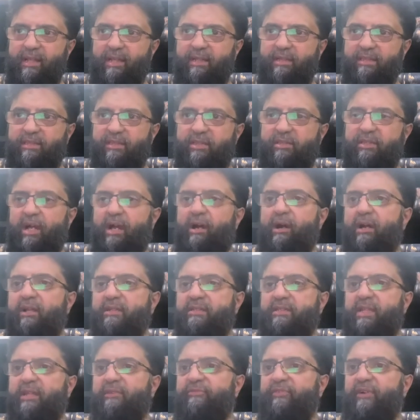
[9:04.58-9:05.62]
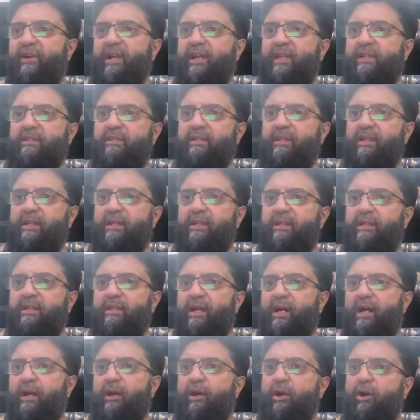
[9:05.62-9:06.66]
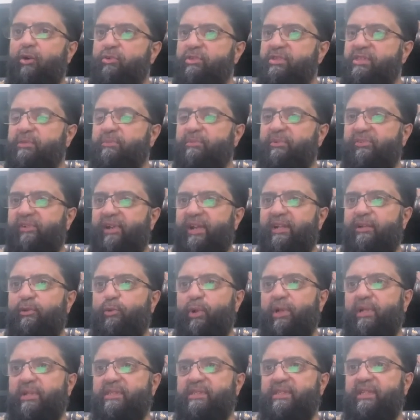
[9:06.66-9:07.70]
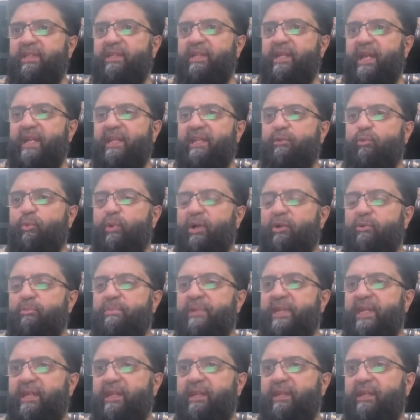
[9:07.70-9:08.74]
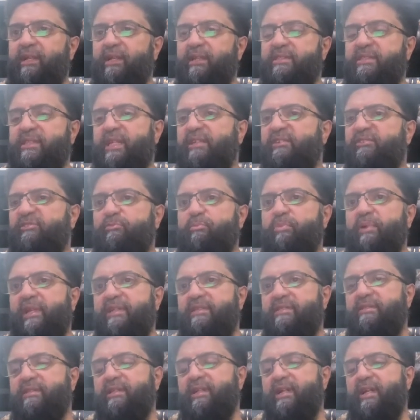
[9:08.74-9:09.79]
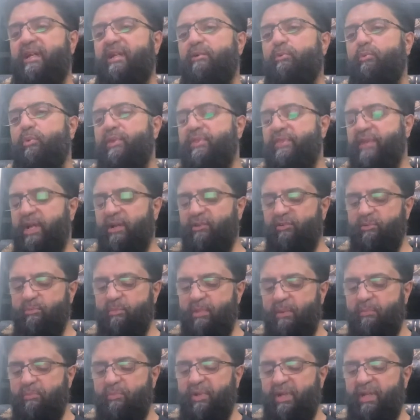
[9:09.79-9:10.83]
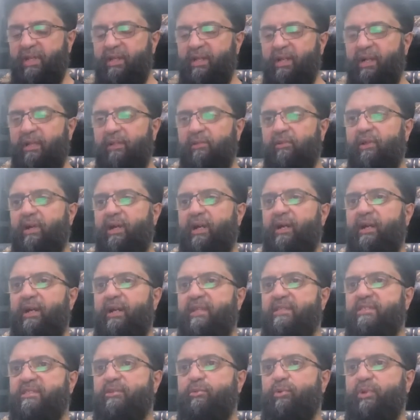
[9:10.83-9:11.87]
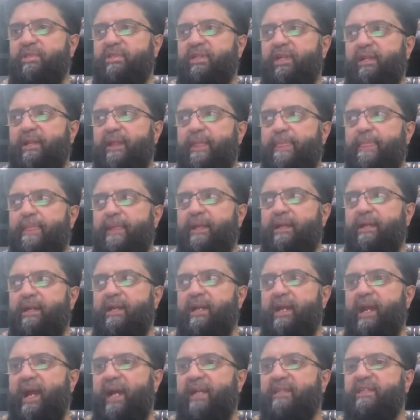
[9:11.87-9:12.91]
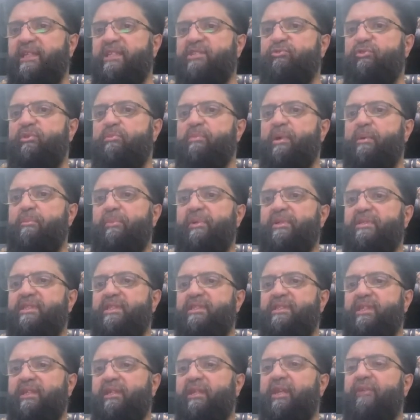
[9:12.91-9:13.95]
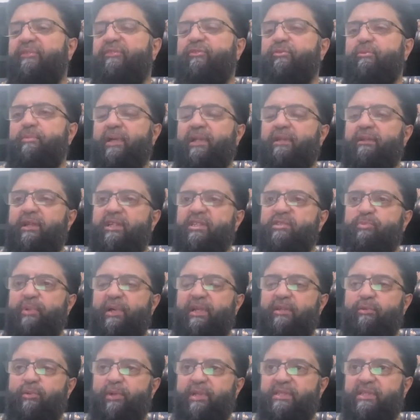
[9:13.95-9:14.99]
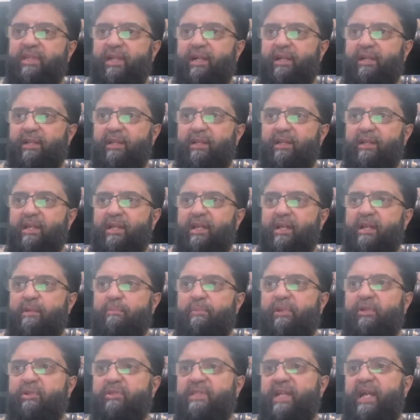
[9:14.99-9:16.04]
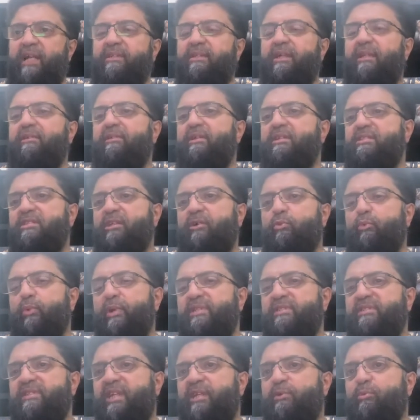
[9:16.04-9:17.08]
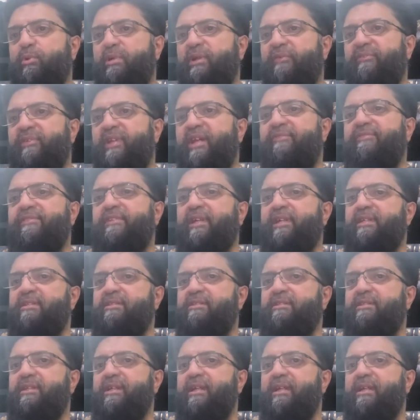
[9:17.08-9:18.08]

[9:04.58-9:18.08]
So the hearts, they find a wholesome tranquility and a well-being, a state of bliss, when they are remembering Allah Azza wa Jal. And this remembrance is a gift from Allah subhanahu wa ta'ala, because had Allah so wished, He would have left us